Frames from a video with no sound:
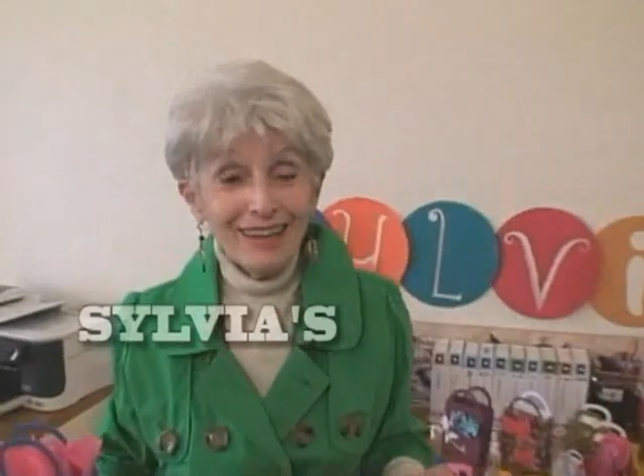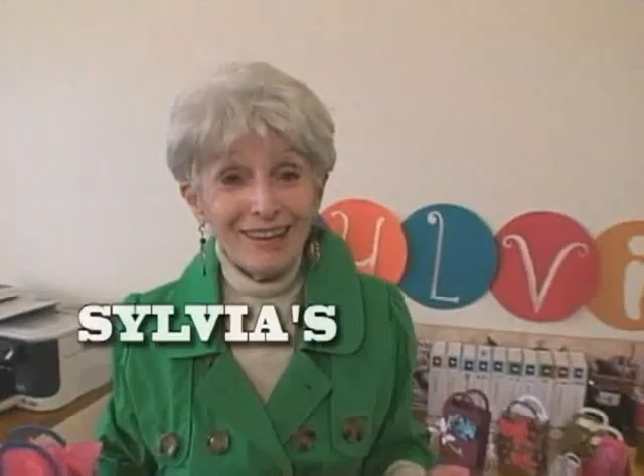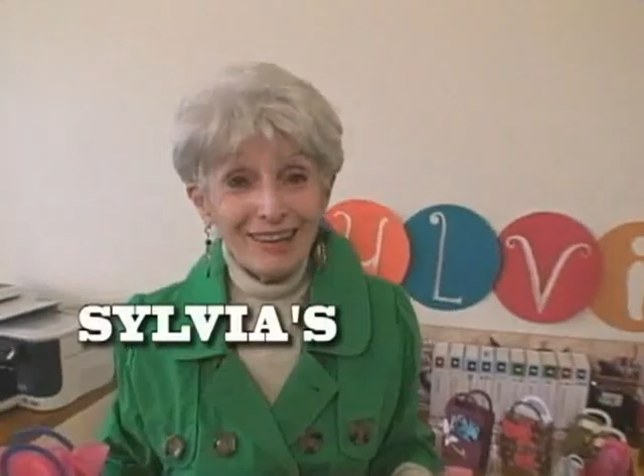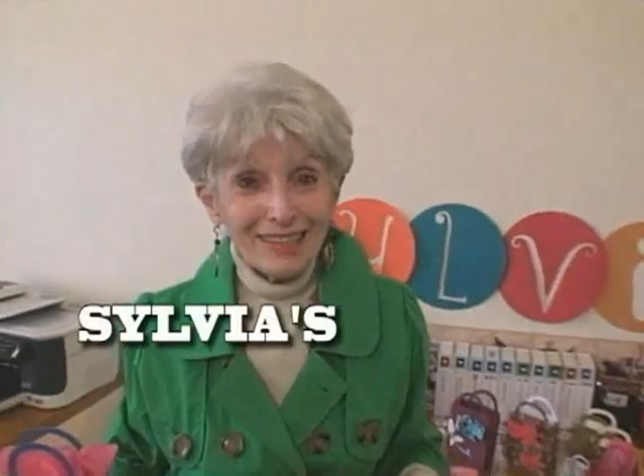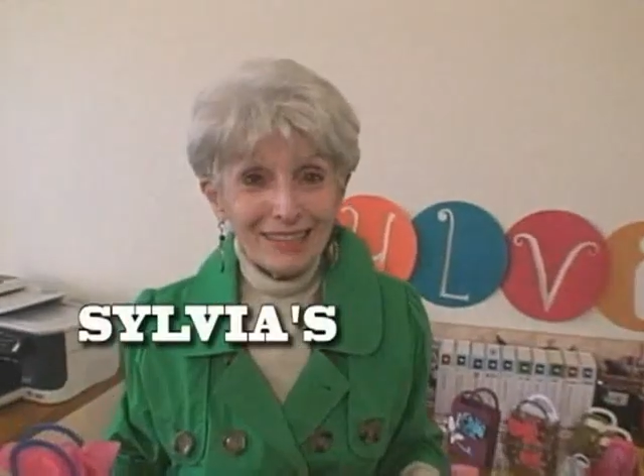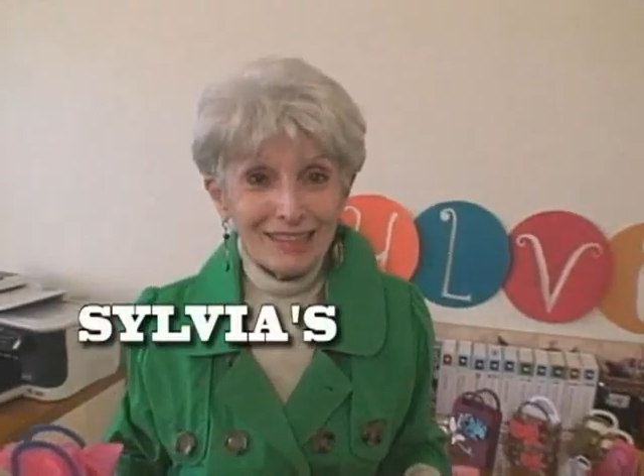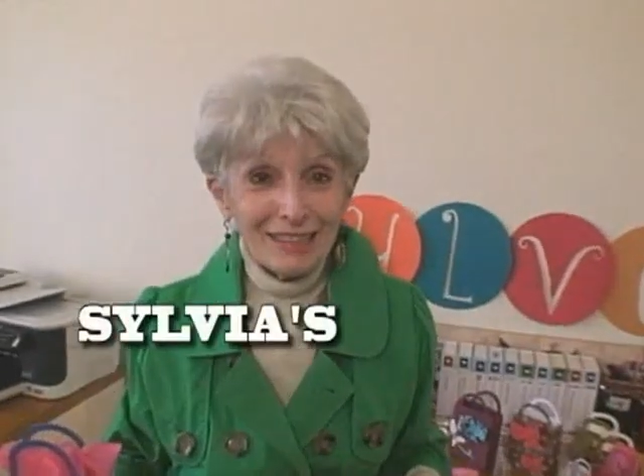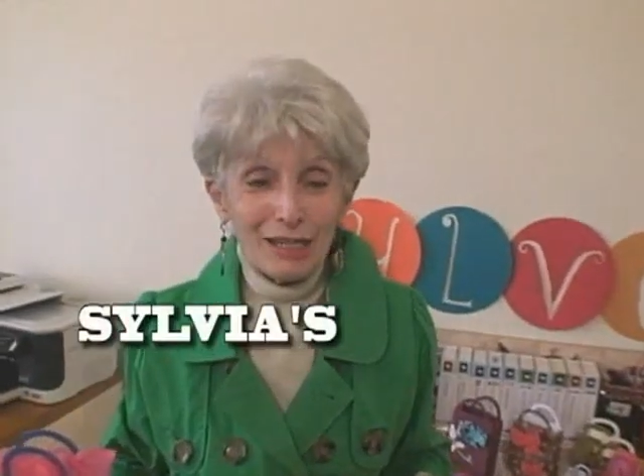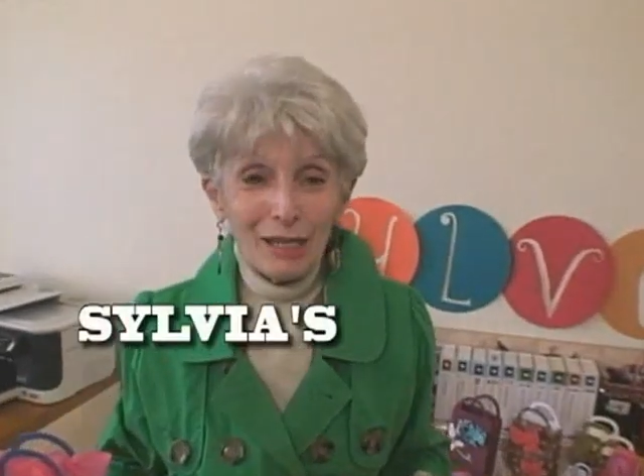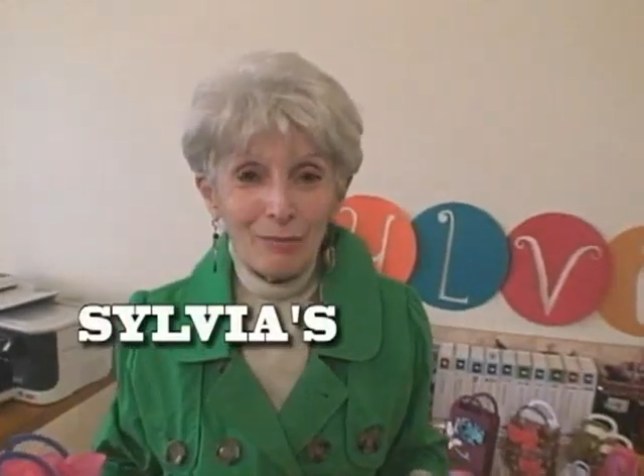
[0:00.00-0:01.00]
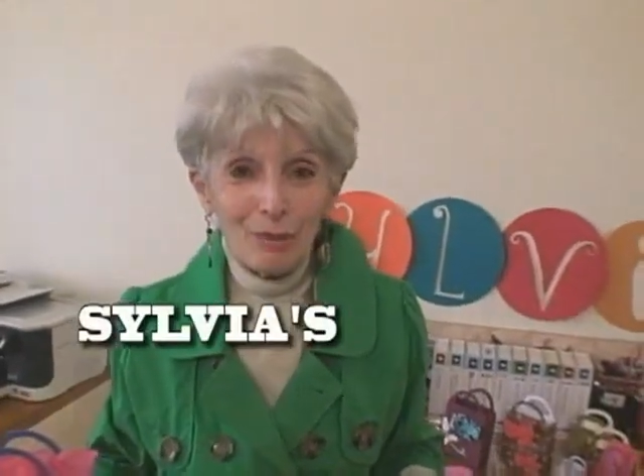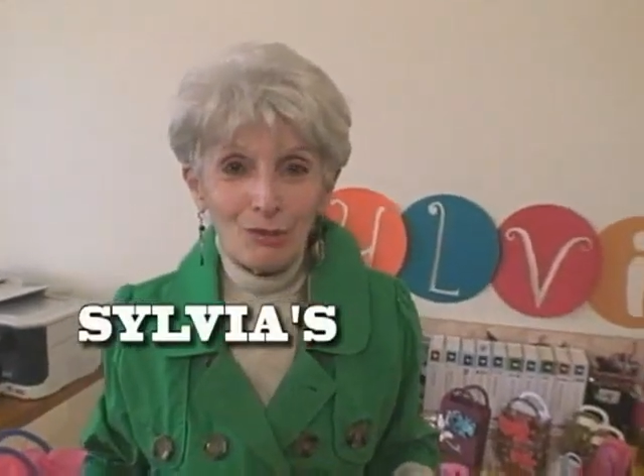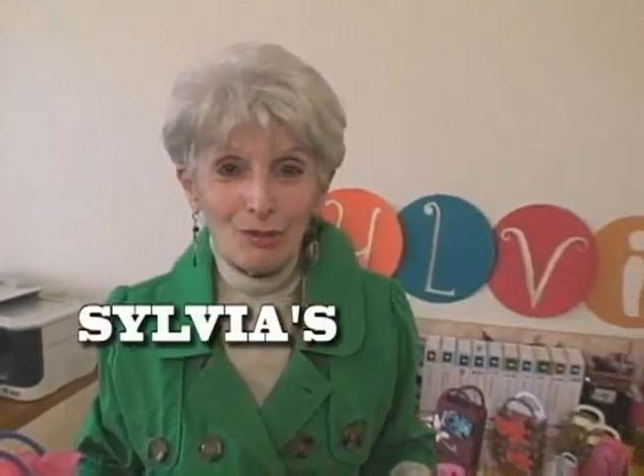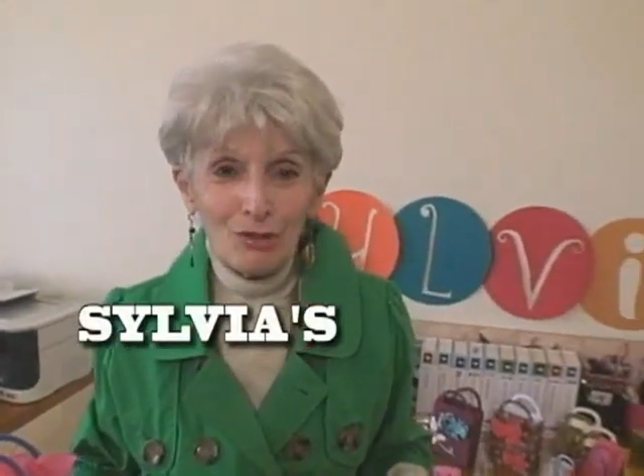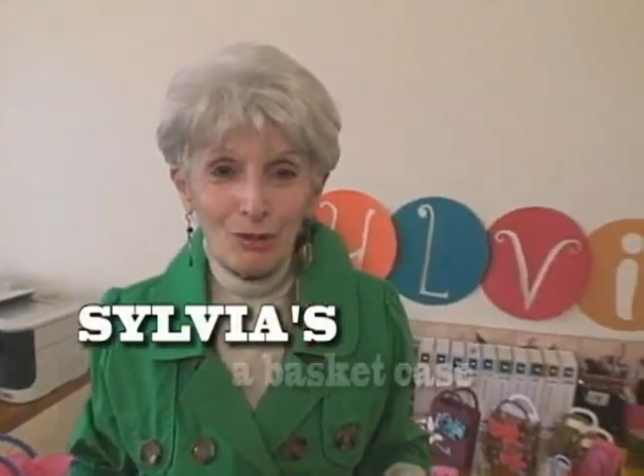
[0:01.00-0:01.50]
Hi, today I'm going
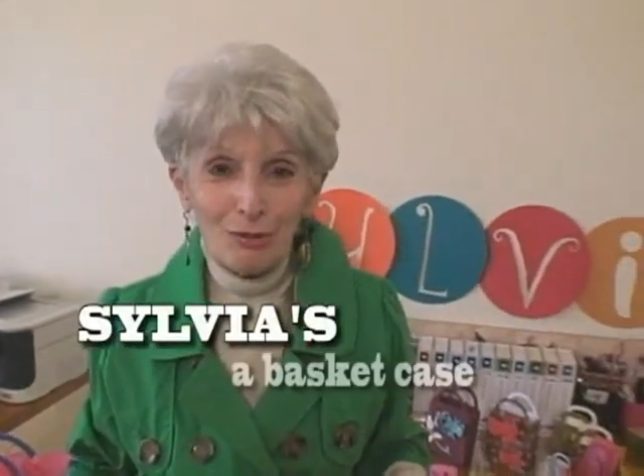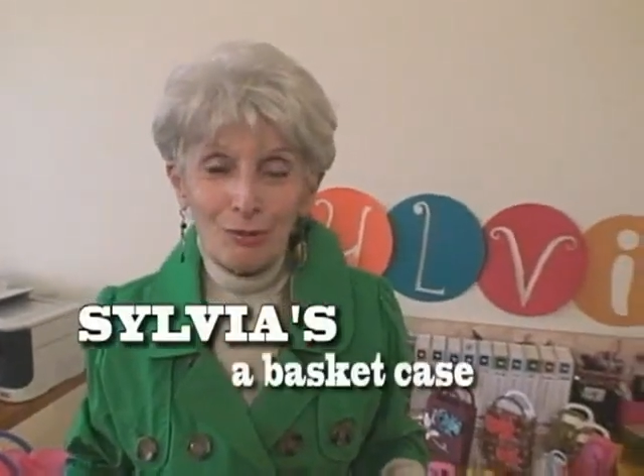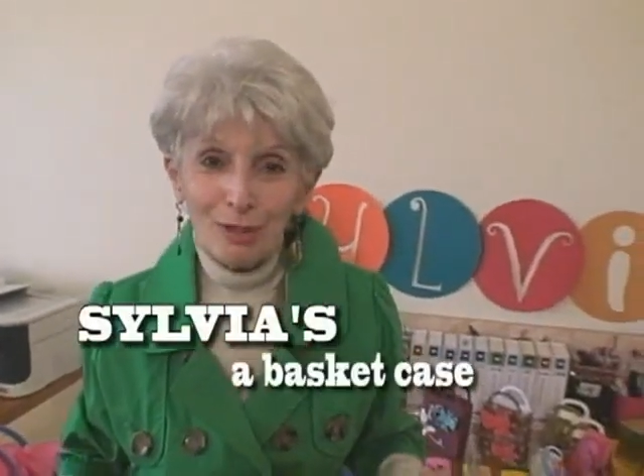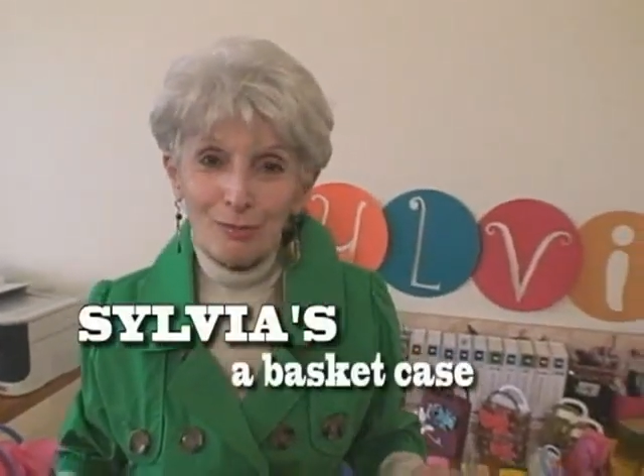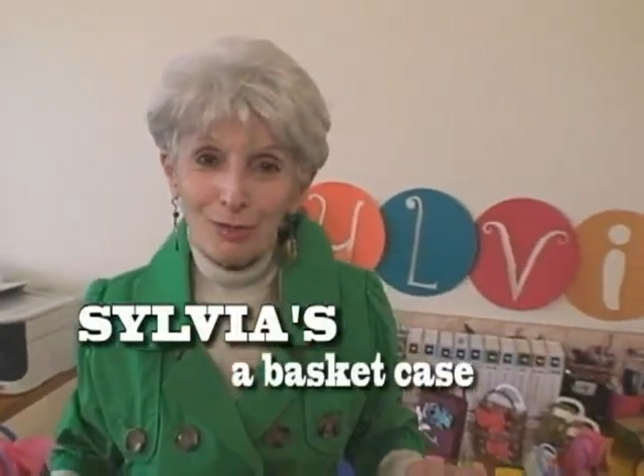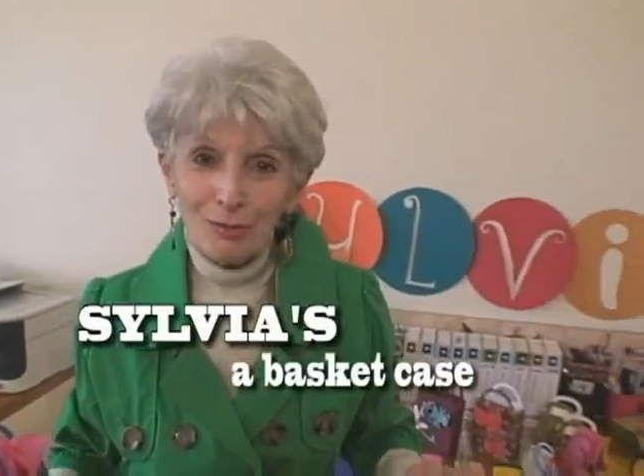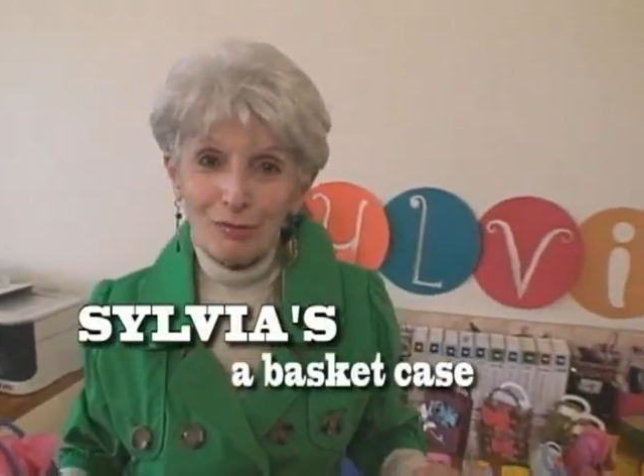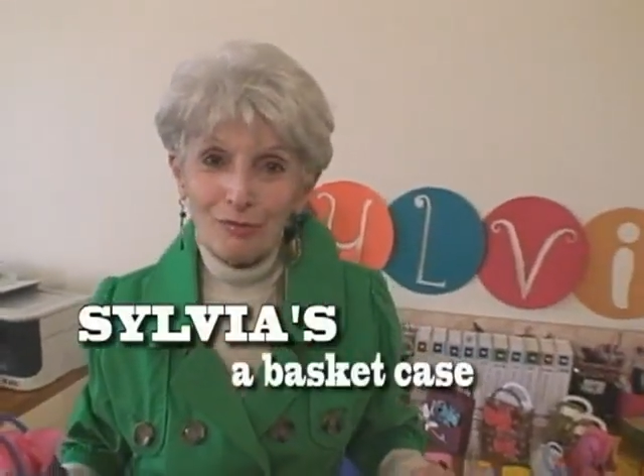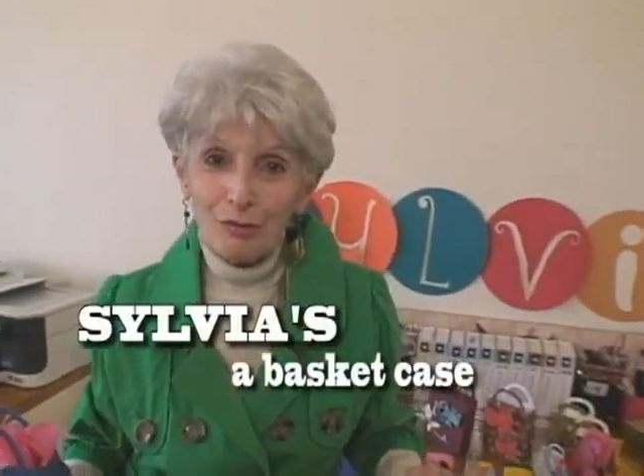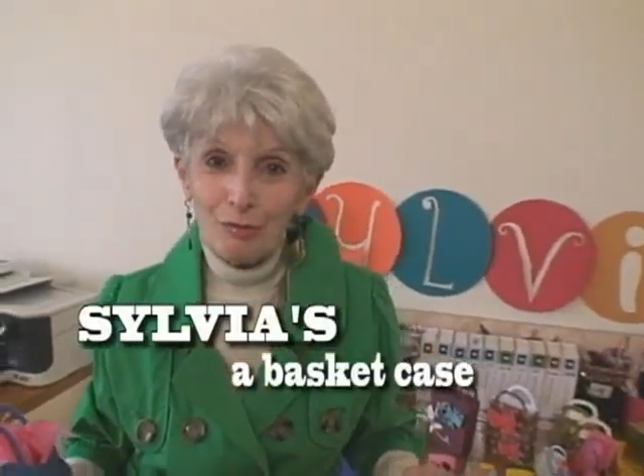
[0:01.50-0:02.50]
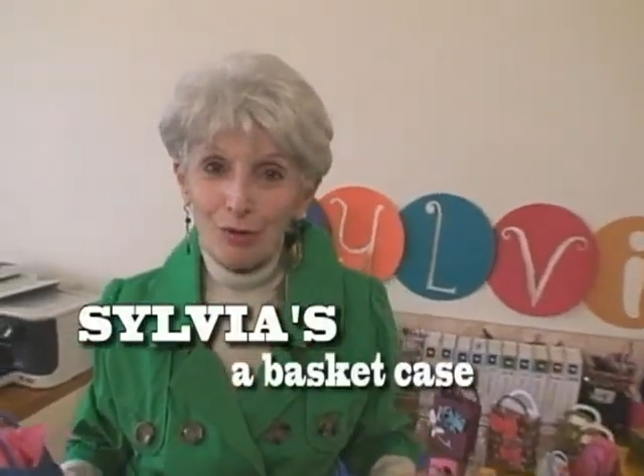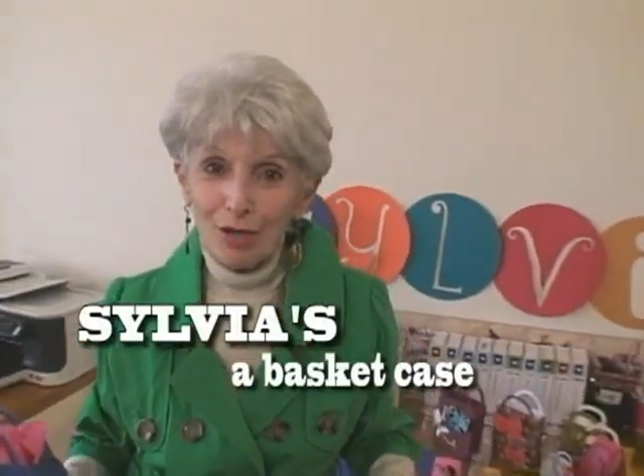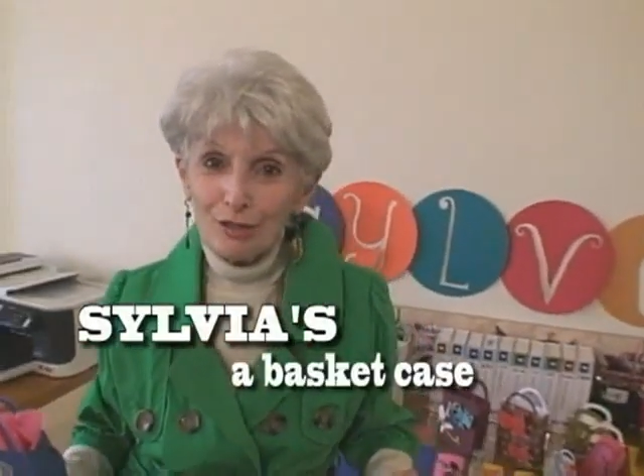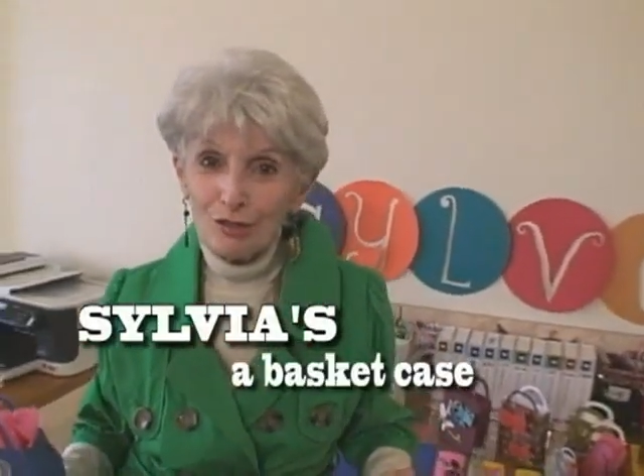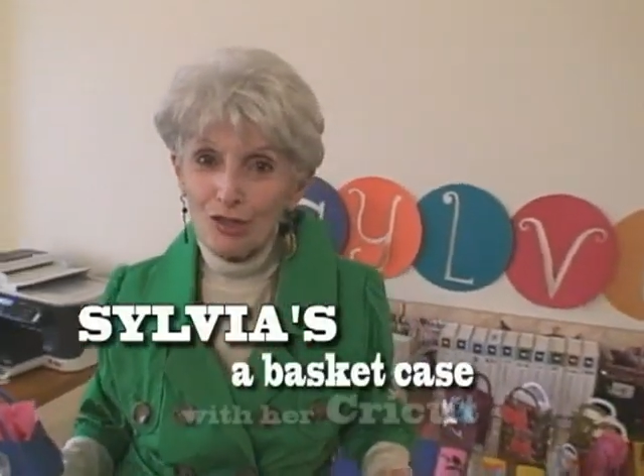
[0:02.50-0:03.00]
to show you what I'm doing for a
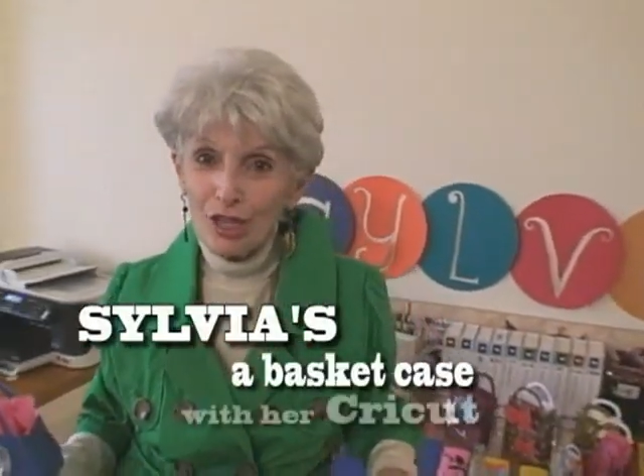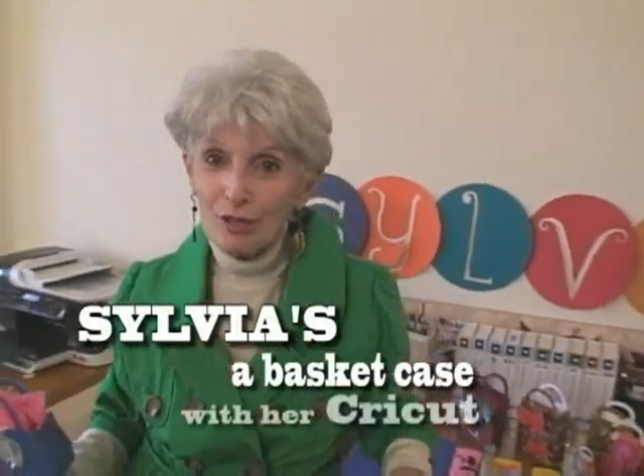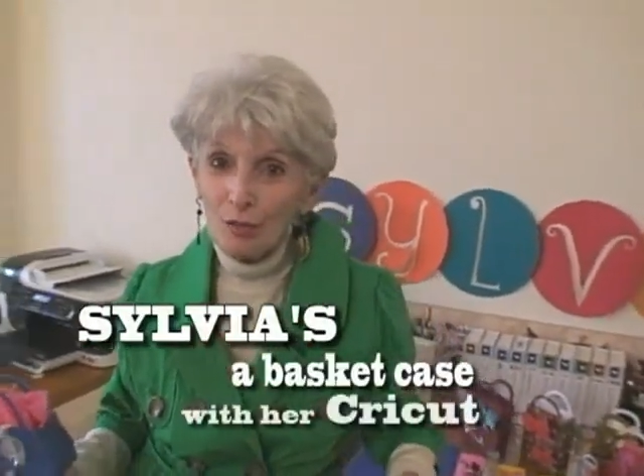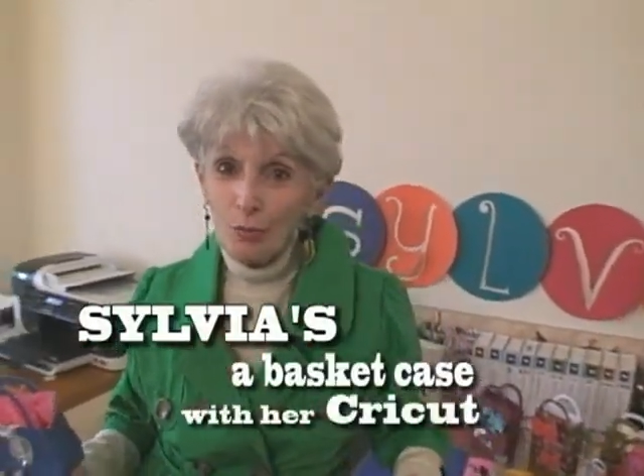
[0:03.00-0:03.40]
bridal shower.